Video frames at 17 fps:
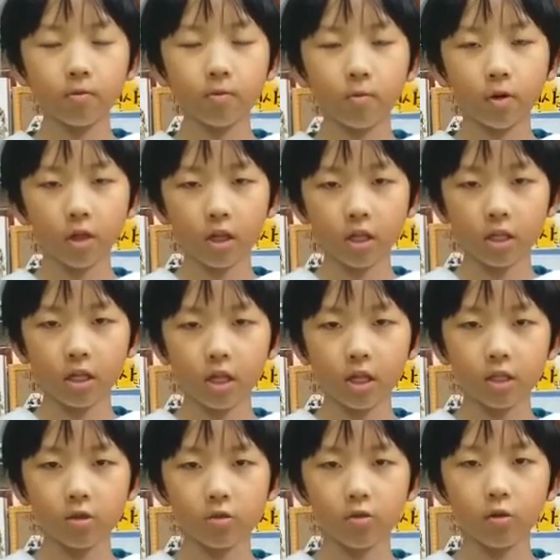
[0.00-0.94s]
working
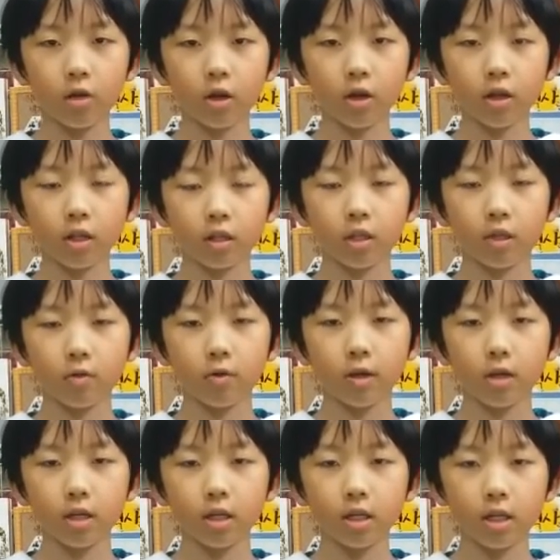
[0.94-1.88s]
late during the
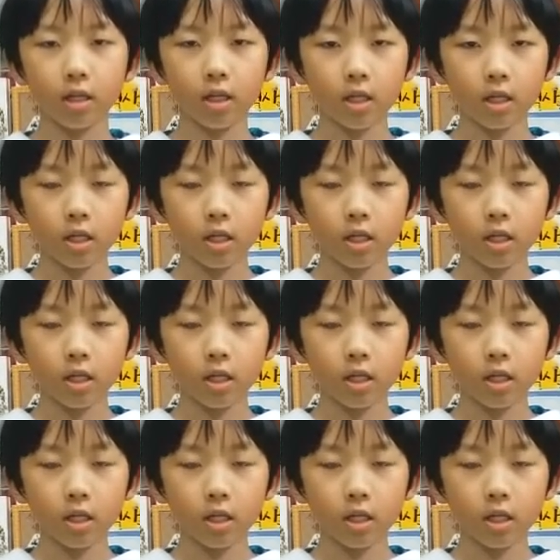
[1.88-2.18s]
week,